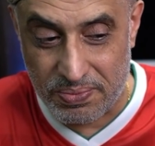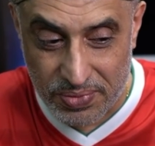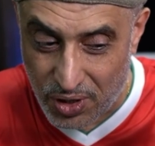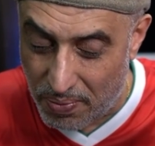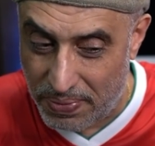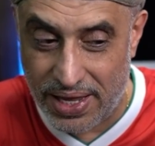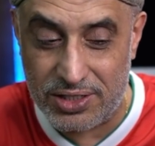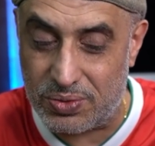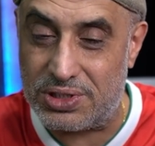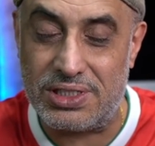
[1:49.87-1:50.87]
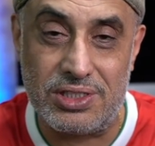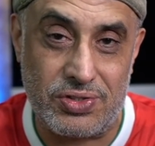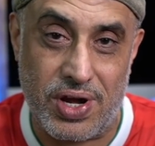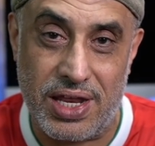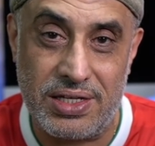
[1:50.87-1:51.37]
Your players will still
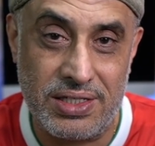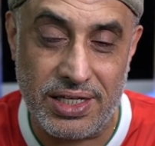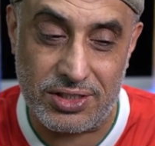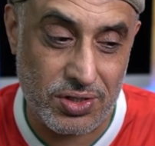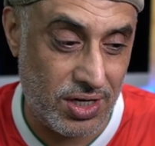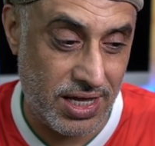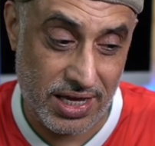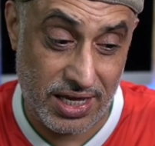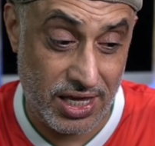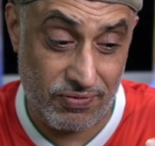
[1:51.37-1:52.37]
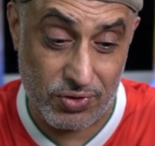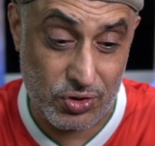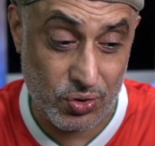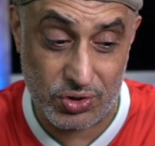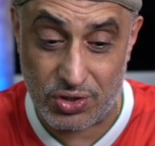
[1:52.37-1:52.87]
train. It's not like if you
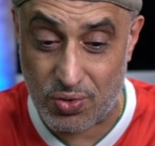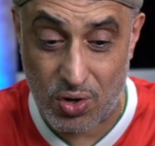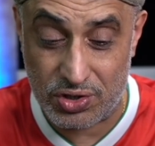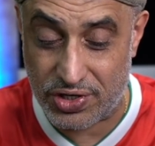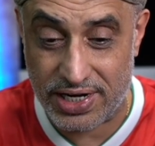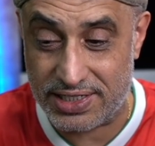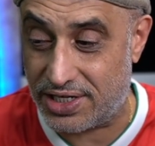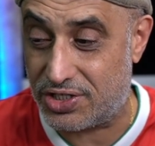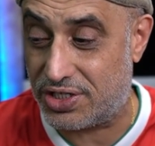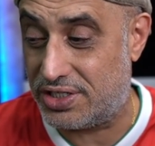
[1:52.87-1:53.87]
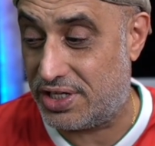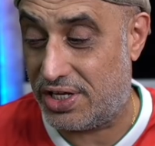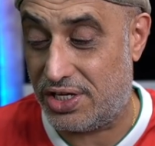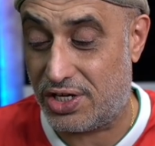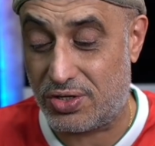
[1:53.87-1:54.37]
chose the wrong training session,
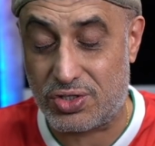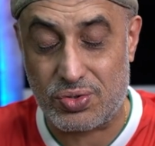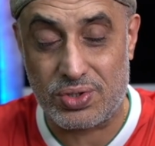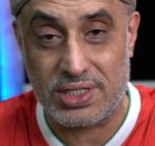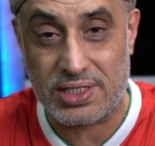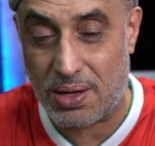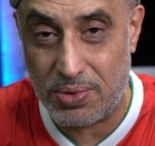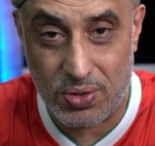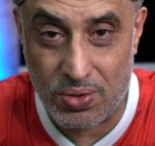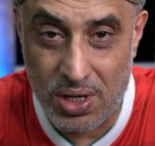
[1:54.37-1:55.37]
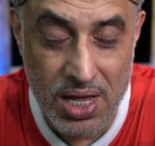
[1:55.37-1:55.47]
they're gonna screw things up. No.